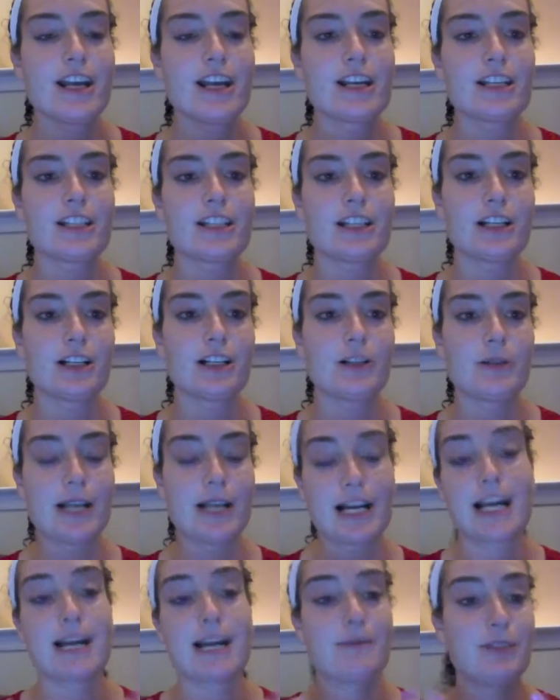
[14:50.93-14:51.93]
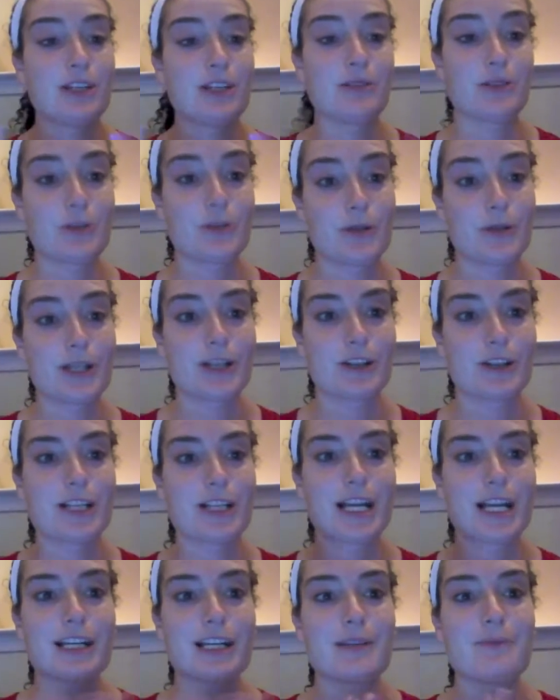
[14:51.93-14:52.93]
So, and I am too, so I
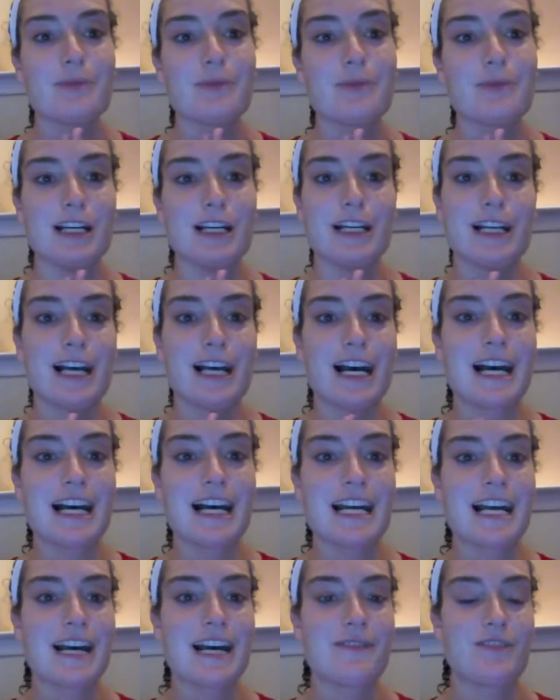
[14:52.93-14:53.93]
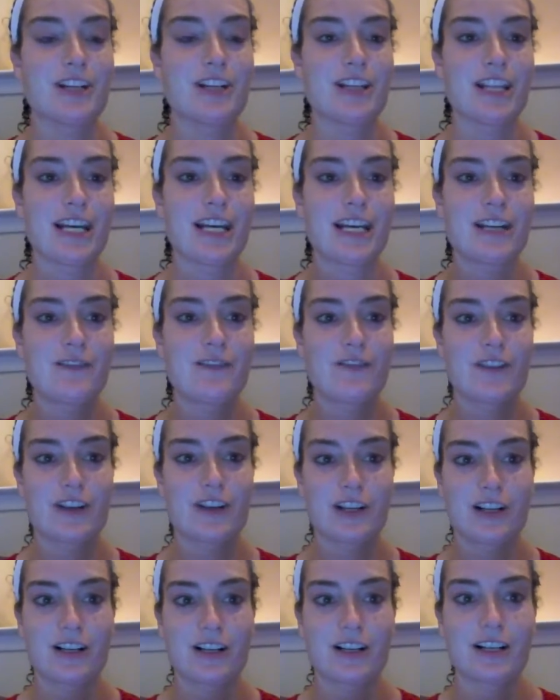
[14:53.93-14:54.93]
understand. But I have done that
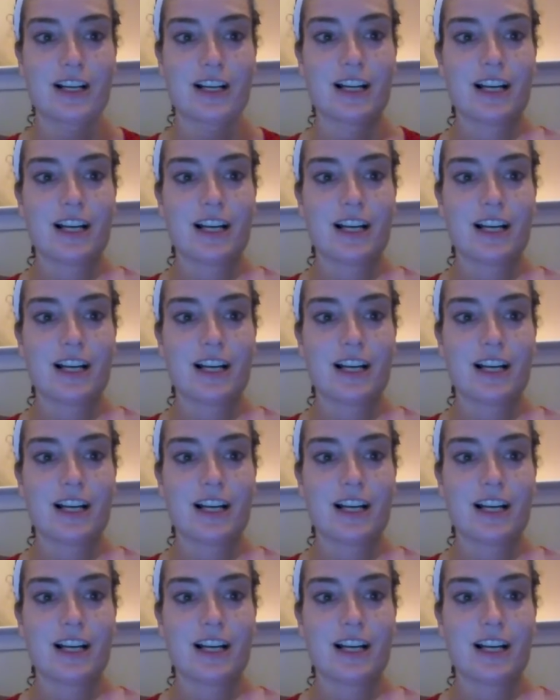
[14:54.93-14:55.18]
for